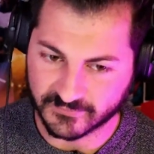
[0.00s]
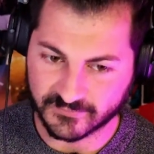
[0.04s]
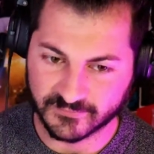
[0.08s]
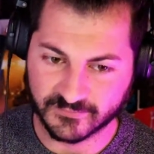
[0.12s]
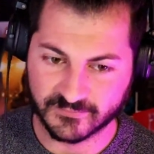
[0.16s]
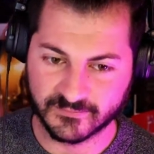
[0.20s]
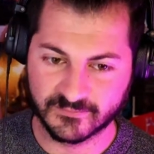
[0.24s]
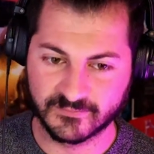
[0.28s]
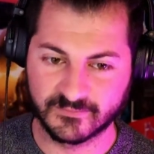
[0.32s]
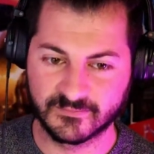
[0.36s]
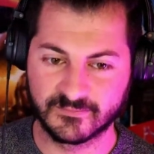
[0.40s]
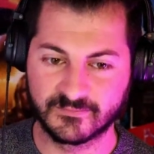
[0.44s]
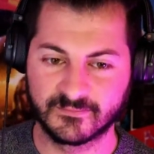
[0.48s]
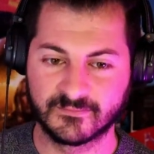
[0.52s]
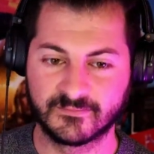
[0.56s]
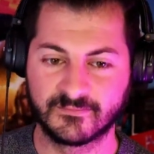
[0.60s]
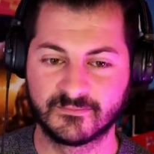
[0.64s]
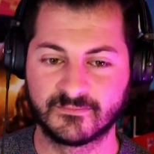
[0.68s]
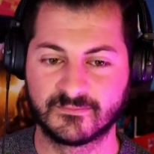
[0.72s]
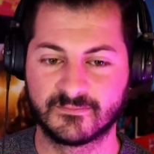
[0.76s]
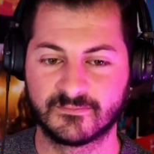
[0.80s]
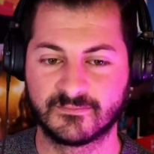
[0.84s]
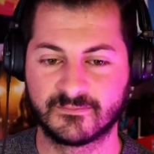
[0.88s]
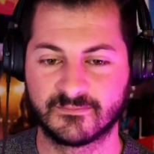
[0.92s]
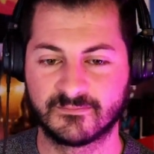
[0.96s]

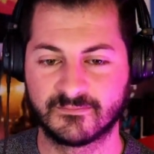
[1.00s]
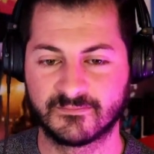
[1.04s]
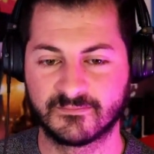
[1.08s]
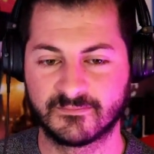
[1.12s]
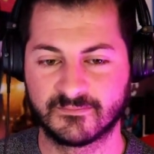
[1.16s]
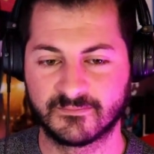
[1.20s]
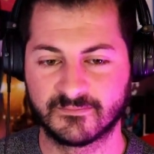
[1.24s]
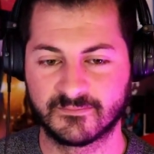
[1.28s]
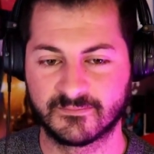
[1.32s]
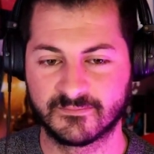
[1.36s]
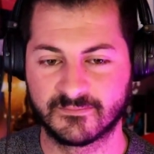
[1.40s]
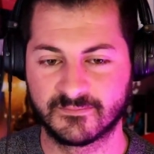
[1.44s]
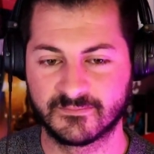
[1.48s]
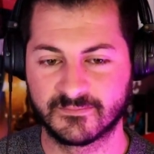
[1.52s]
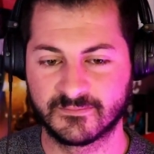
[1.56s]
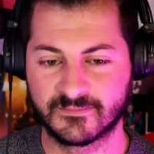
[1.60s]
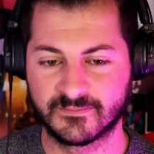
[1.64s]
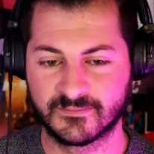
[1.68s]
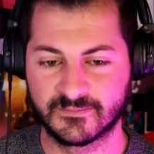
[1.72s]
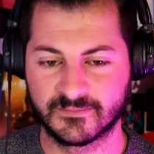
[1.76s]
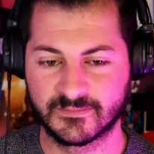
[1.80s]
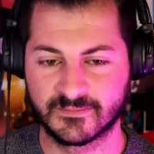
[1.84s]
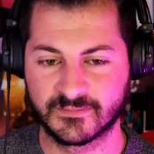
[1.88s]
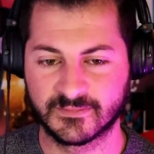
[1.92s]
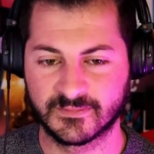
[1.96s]

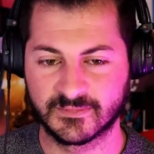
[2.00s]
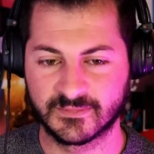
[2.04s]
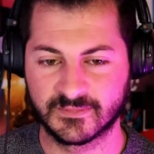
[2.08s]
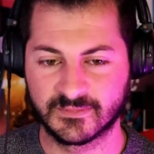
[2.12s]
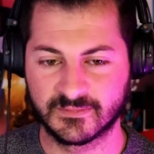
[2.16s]
(silence)